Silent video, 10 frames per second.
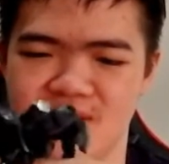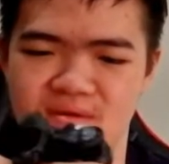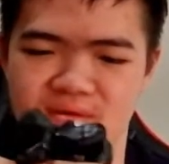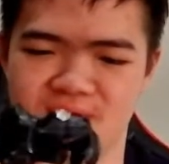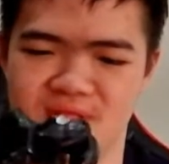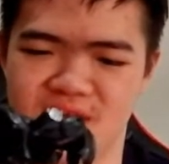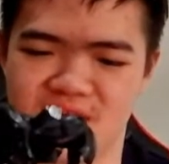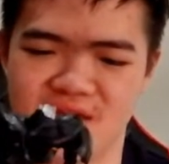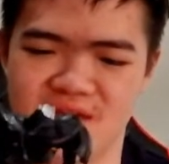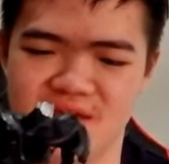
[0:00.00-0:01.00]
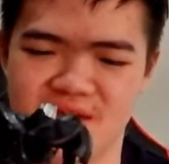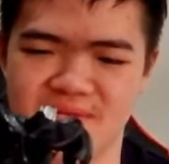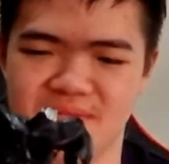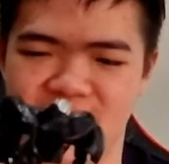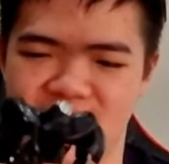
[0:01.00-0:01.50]
early.
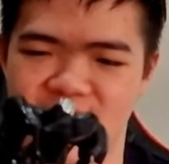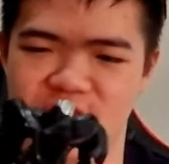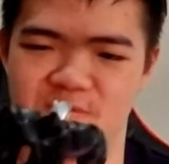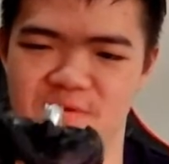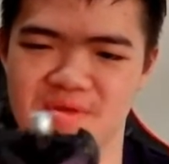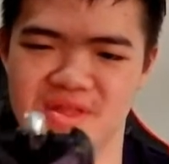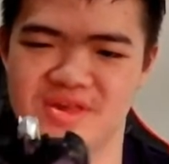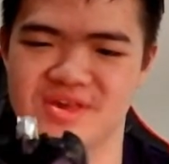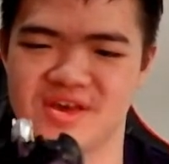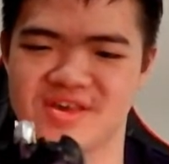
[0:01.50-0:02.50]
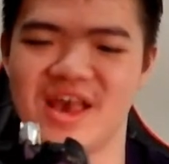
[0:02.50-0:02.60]
Man, Hasbro really sucks.